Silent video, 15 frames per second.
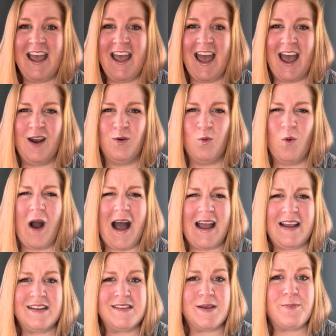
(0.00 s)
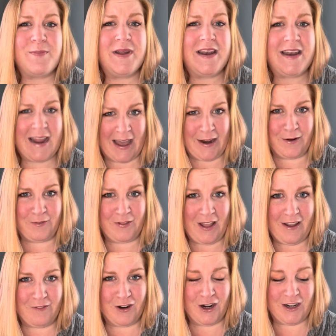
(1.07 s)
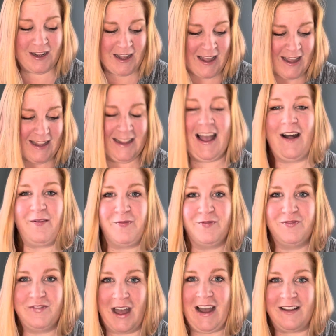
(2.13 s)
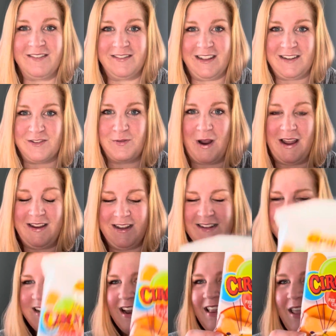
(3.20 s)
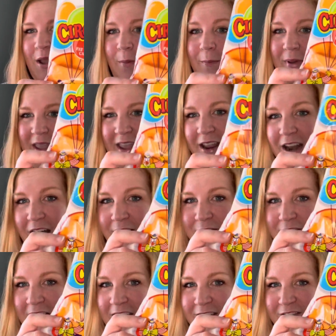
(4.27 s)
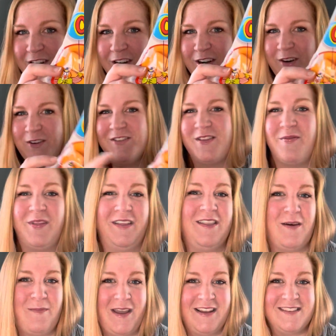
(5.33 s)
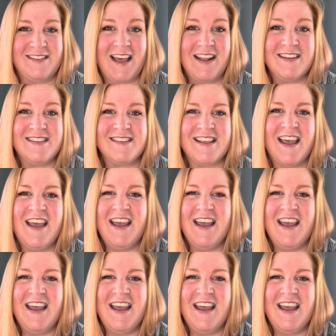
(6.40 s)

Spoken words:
And why is it banana flavored? Yeah, that's right. It's not like peanut flavored or something that makes sense.